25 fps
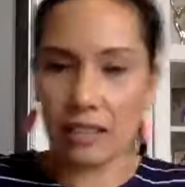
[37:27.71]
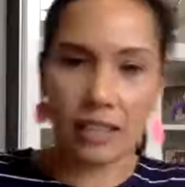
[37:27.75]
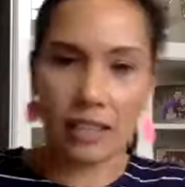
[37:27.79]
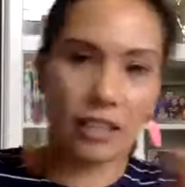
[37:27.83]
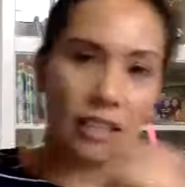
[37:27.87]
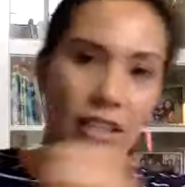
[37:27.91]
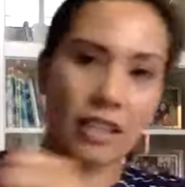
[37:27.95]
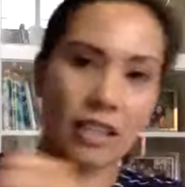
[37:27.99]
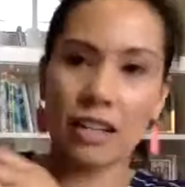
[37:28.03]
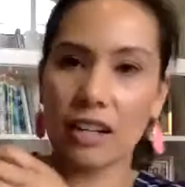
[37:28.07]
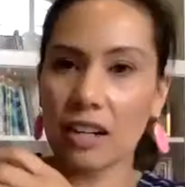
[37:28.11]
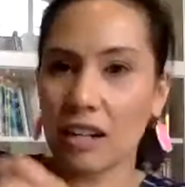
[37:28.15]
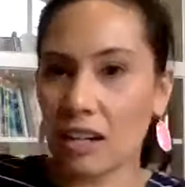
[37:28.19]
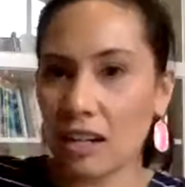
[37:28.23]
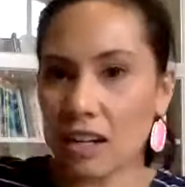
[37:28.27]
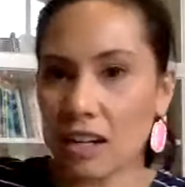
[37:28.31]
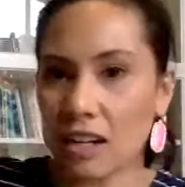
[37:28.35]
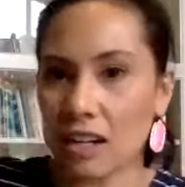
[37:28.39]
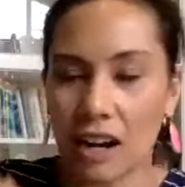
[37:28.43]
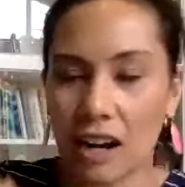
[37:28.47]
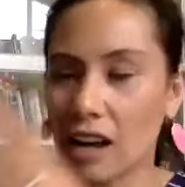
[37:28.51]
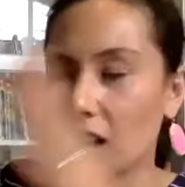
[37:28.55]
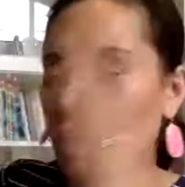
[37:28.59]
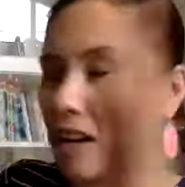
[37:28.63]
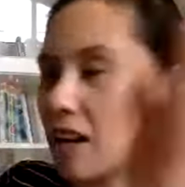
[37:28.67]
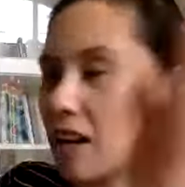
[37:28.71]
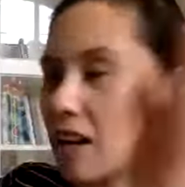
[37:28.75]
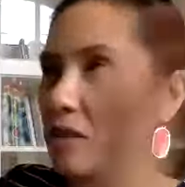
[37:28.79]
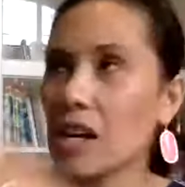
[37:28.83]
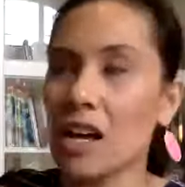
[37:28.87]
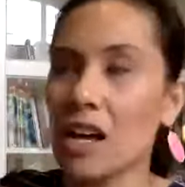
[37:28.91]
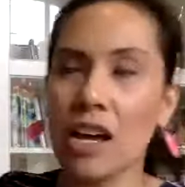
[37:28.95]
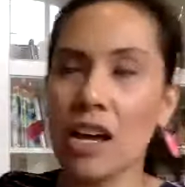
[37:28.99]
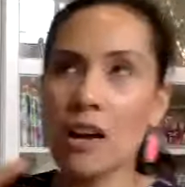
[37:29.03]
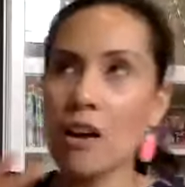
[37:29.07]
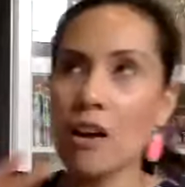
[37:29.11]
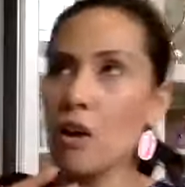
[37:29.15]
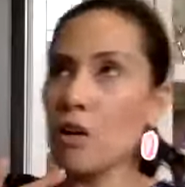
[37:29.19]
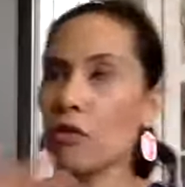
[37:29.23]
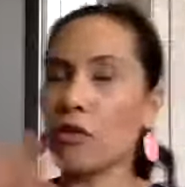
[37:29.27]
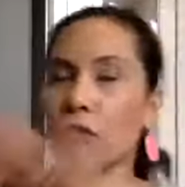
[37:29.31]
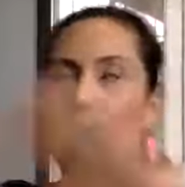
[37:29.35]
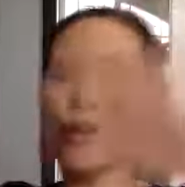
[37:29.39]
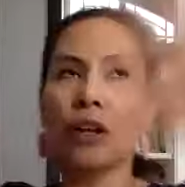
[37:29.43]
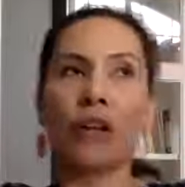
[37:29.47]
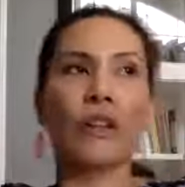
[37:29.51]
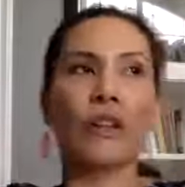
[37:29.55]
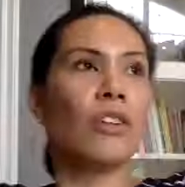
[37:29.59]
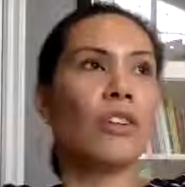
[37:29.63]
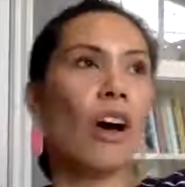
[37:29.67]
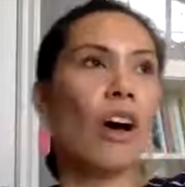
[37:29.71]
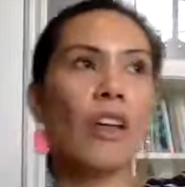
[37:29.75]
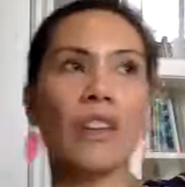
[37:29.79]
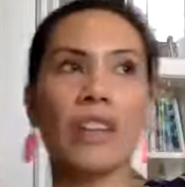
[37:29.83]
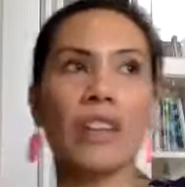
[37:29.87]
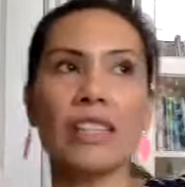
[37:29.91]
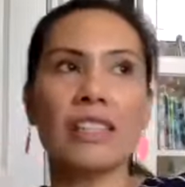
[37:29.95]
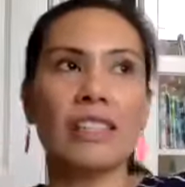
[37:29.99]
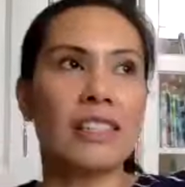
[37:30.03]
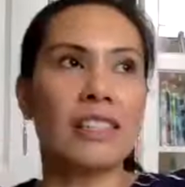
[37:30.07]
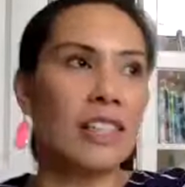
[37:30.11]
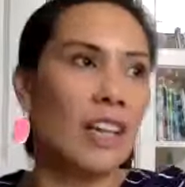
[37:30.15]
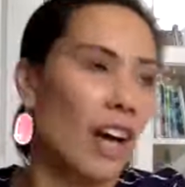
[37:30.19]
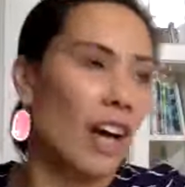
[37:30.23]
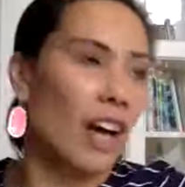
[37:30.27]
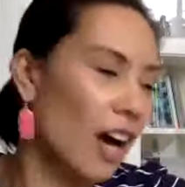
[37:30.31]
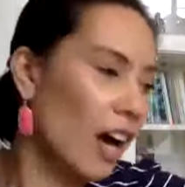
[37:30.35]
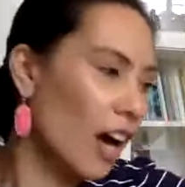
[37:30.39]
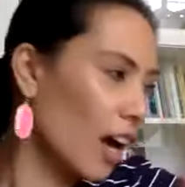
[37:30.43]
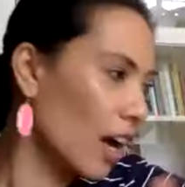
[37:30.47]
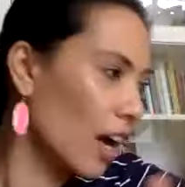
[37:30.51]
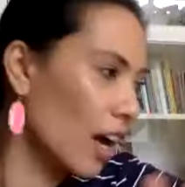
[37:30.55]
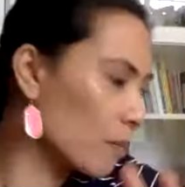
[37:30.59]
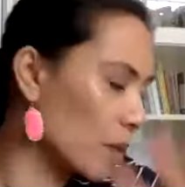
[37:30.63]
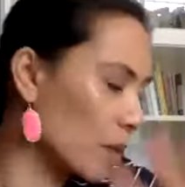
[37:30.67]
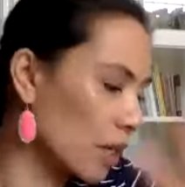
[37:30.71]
And And I filled all this time.